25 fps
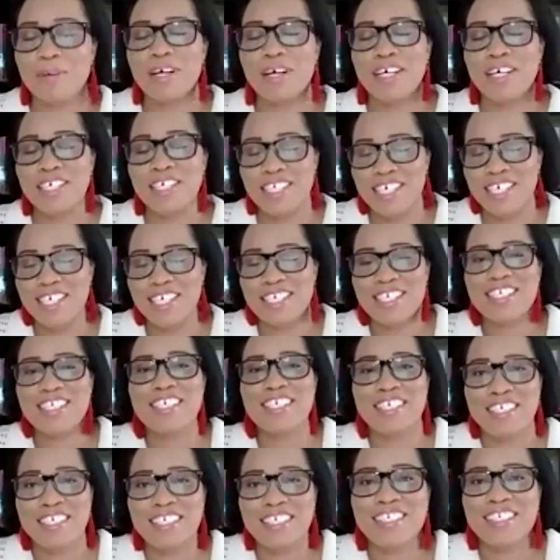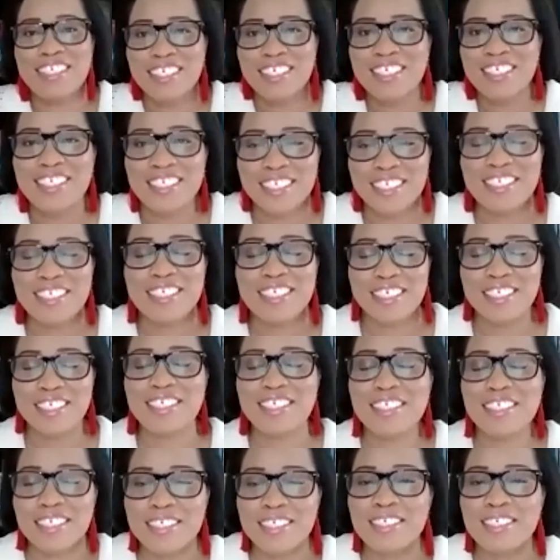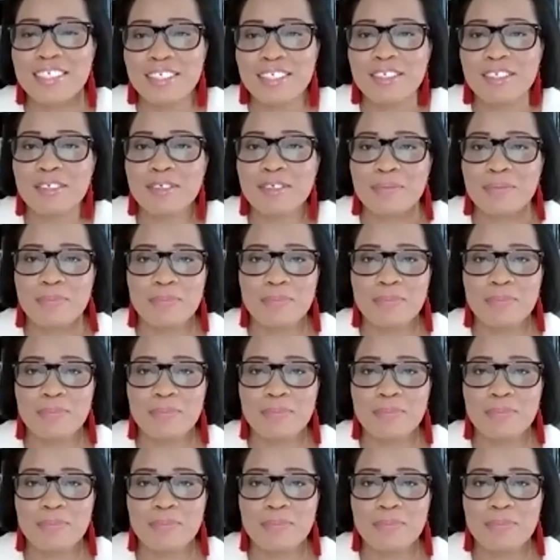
ultimately what led to me deciding, you